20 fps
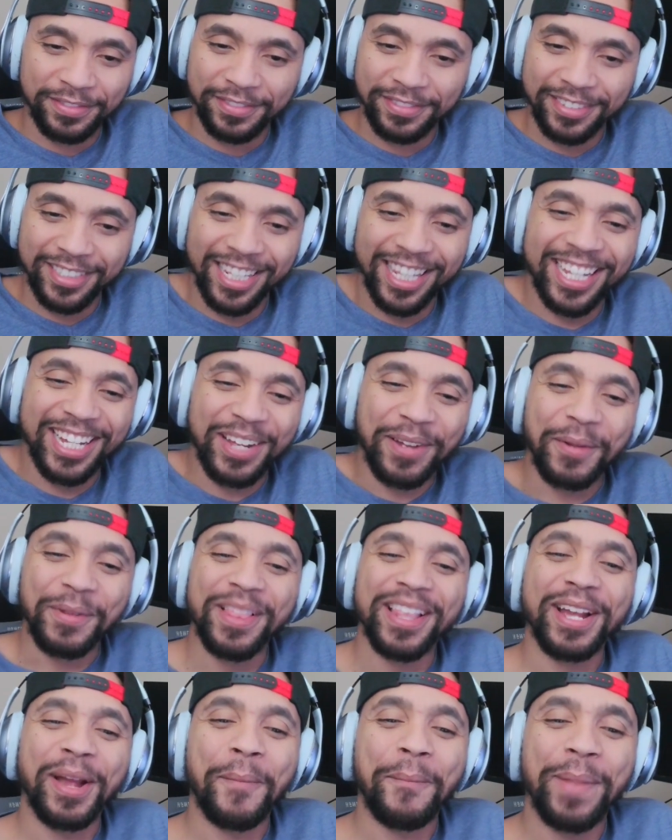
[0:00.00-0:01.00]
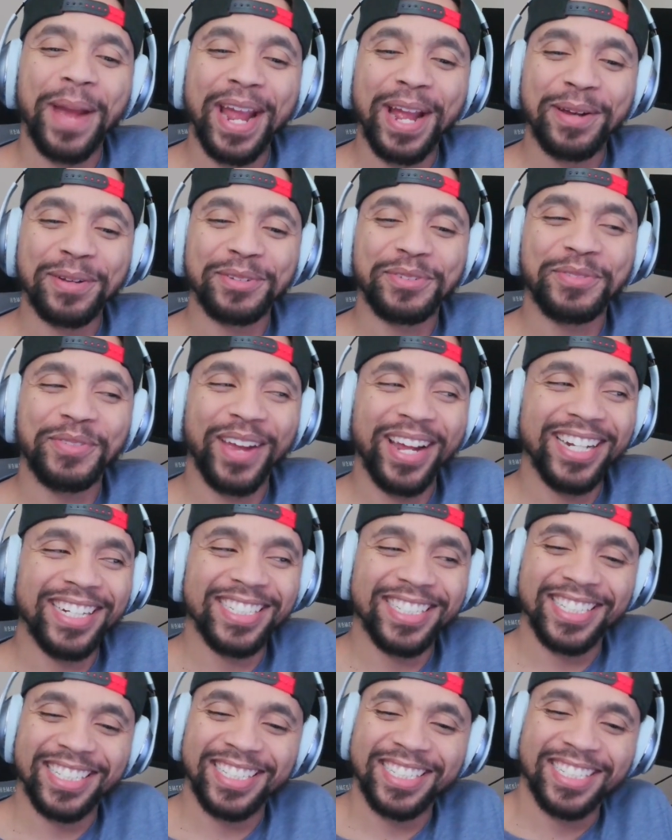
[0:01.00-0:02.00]
Look at Pam's
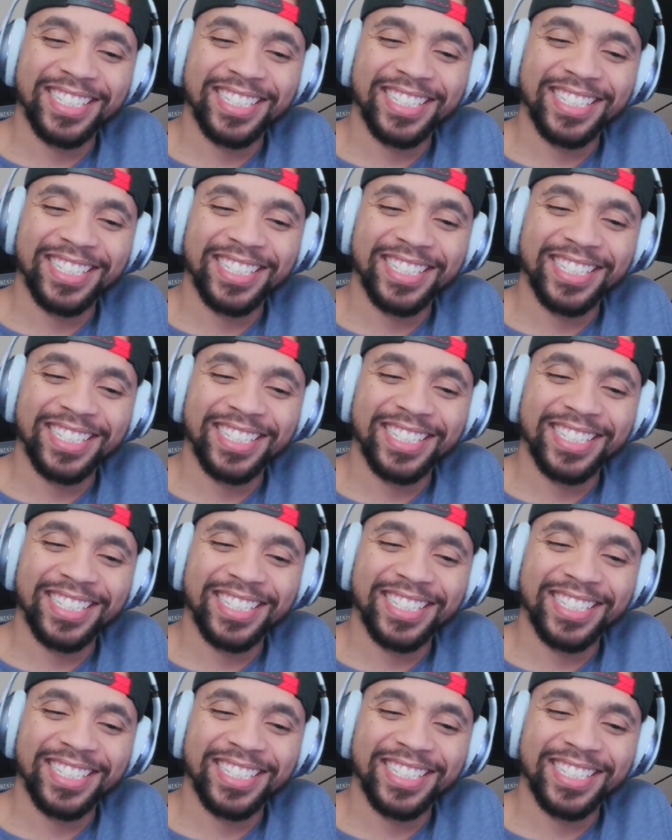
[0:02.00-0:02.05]
face.